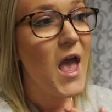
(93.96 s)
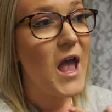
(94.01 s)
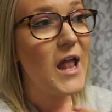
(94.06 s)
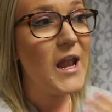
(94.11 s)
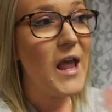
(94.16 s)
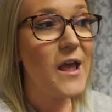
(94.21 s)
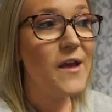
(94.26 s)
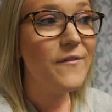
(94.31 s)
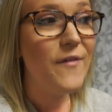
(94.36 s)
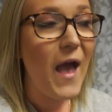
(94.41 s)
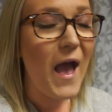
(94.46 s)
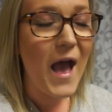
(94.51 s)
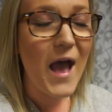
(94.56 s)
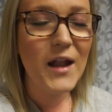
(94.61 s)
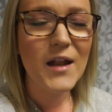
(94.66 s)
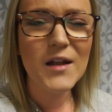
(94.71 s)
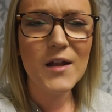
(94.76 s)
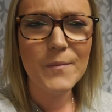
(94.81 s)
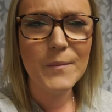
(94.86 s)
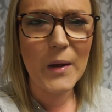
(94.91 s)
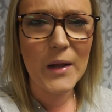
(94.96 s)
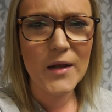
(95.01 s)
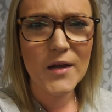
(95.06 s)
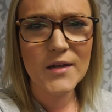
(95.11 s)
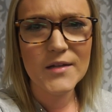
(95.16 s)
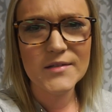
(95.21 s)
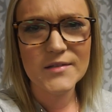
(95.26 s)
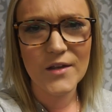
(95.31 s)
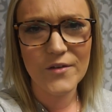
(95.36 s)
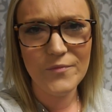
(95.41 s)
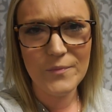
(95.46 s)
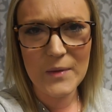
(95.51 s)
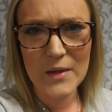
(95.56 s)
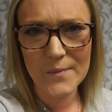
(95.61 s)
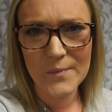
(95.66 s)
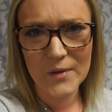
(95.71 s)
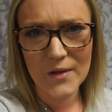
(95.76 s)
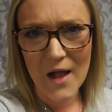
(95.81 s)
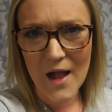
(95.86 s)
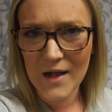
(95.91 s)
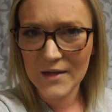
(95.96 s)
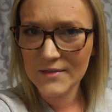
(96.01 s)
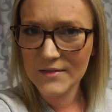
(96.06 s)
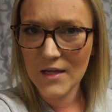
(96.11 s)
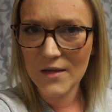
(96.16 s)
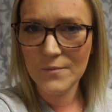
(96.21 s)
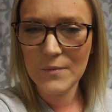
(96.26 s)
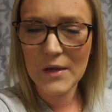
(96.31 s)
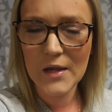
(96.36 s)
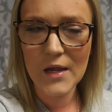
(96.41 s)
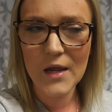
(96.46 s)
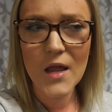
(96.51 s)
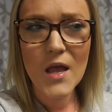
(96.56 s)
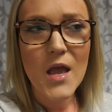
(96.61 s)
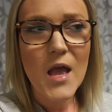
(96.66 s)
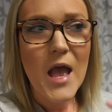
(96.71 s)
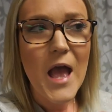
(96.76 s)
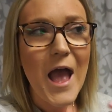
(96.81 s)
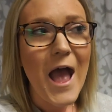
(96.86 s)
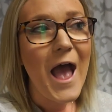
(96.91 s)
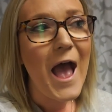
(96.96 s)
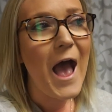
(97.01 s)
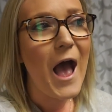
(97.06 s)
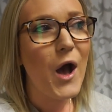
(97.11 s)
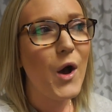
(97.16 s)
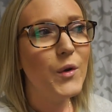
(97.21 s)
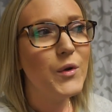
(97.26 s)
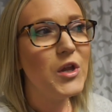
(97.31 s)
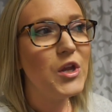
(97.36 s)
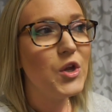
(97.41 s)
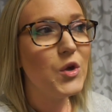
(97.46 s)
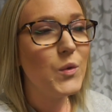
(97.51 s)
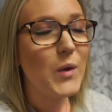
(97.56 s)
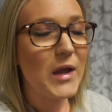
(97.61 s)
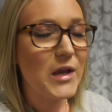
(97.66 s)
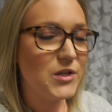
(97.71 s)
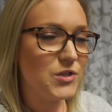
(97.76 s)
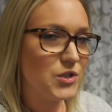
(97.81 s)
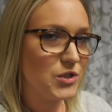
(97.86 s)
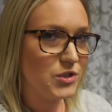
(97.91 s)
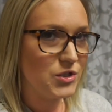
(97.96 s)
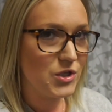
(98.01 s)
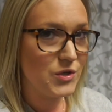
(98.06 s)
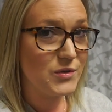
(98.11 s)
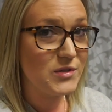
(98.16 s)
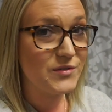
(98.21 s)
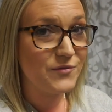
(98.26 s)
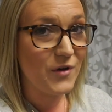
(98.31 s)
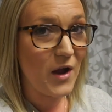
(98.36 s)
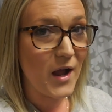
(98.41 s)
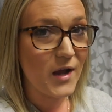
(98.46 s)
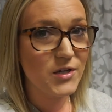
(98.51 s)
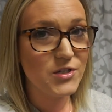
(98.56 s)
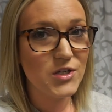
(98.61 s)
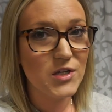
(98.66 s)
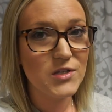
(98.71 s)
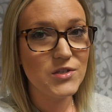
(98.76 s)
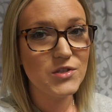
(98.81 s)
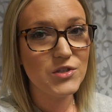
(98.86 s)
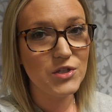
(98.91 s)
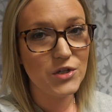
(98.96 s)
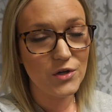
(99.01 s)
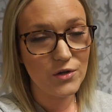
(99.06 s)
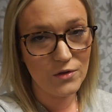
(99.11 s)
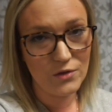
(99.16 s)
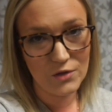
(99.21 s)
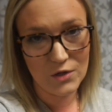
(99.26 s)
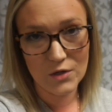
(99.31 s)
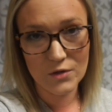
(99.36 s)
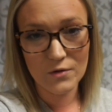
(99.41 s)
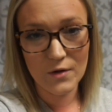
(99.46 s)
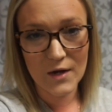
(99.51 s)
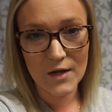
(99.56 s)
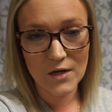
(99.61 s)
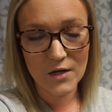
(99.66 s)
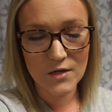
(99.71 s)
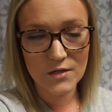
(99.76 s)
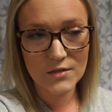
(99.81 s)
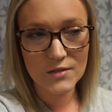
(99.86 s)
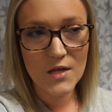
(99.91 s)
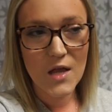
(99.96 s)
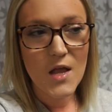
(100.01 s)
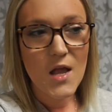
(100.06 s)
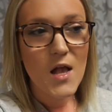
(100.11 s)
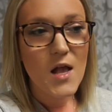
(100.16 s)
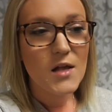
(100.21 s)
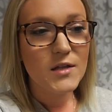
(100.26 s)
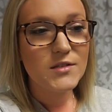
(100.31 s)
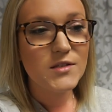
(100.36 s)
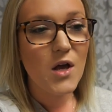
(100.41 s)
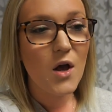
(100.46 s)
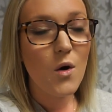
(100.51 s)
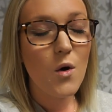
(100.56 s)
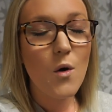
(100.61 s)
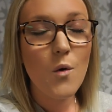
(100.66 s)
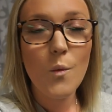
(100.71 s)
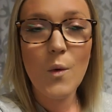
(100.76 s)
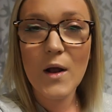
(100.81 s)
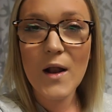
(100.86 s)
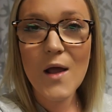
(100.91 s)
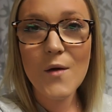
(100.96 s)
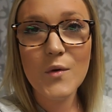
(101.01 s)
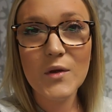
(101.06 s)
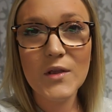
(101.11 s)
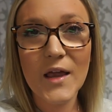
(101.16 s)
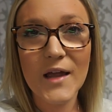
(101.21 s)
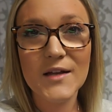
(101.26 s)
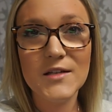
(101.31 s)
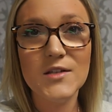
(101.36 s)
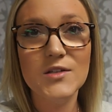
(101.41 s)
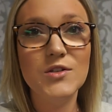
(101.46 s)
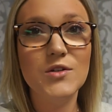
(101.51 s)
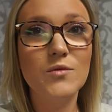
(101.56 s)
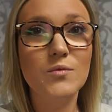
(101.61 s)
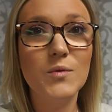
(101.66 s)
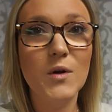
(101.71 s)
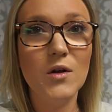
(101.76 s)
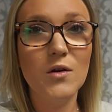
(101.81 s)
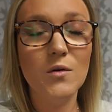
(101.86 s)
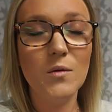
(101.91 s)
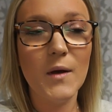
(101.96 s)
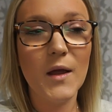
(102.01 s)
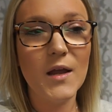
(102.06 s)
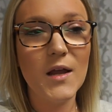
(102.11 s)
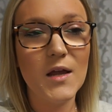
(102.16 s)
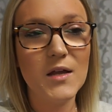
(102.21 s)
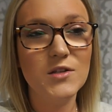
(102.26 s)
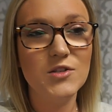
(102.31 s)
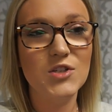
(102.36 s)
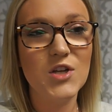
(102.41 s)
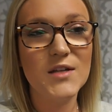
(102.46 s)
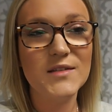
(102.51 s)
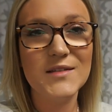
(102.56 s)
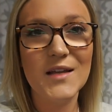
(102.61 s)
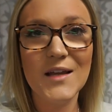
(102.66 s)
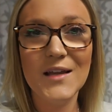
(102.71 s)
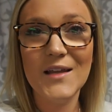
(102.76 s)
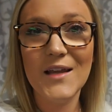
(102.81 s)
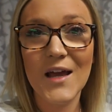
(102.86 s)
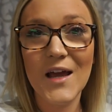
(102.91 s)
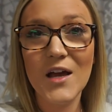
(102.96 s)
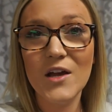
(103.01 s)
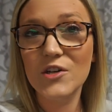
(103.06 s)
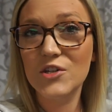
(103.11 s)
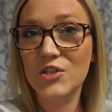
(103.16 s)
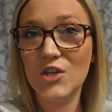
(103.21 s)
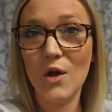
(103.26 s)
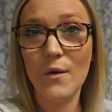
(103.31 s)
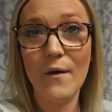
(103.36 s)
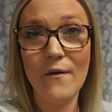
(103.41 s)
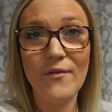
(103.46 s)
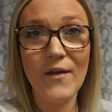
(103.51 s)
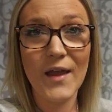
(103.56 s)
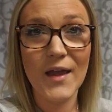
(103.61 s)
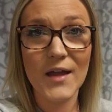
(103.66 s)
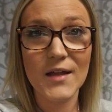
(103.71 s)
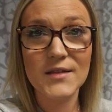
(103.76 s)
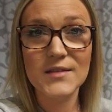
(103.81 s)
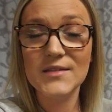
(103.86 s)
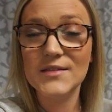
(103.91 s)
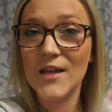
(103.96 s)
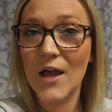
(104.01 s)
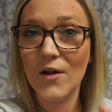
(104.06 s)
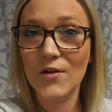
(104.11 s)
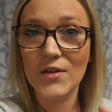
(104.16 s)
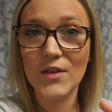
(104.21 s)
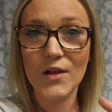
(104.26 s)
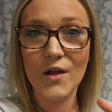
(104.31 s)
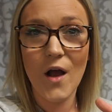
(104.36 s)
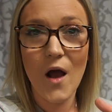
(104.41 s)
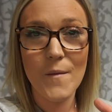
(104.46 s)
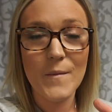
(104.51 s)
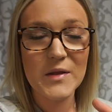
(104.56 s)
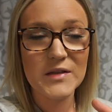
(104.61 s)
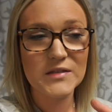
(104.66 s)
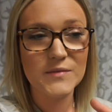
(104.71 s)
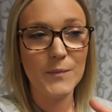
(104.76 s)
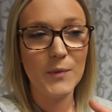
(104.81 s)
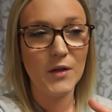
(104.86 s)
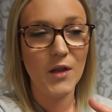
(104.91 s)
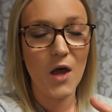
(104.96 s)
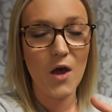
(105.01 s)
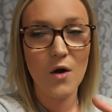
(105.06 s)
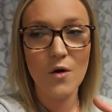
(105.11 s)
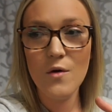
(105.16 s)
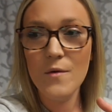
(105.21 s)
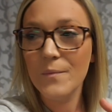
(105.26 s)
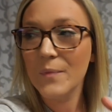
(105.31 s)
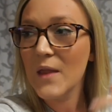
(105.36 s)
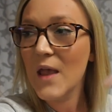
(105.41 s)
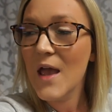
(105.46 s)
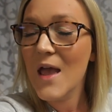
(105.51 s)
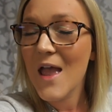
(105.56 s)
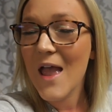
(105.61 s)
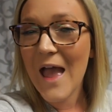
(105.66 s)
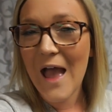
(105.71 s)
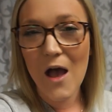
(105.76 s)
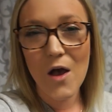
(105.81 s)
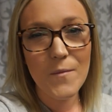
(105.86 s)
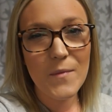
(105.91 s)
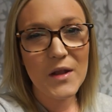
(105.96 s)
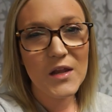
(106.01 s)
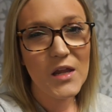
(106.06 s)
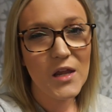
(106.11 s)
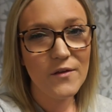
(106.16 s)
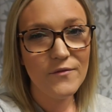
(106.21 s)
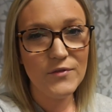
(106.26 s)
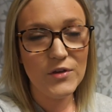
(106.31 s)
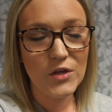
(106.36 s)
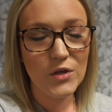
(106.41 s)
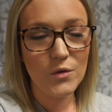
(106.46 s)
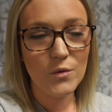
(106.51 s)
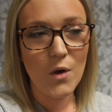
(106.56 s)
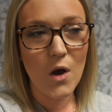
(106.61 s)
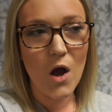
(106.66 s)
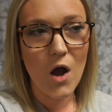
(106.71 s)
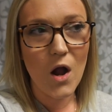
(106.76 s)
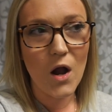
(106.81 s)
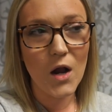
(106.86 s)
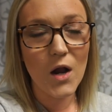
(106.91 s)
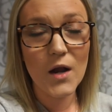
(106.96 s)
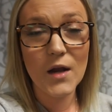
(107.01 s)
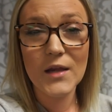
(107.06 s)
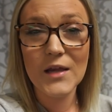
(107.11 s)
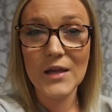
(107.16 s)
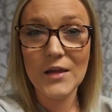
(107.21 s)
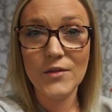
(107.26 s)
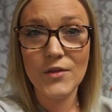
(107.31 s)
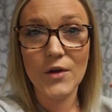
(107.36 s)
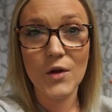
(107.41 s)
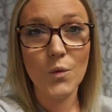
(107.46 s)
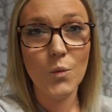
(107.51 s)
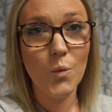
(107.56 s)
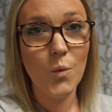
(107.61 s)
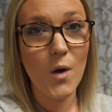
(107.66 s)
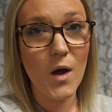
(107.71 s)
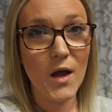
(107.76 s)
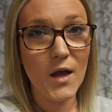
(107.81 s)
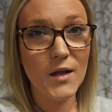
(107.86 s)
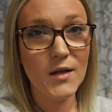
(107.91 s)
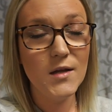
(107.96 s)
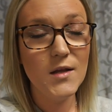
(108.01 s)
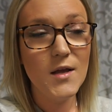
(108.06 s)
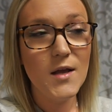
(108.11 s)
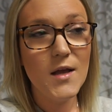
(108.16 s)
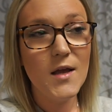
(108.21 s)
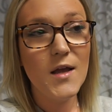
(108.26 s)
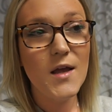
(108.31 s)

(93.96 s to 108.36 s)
and I have had an abundance of people asking me how do you introduce fractions to your third graders? So what I would like to do real quick is just get a show of hands down in the comments below. How many of you are either one,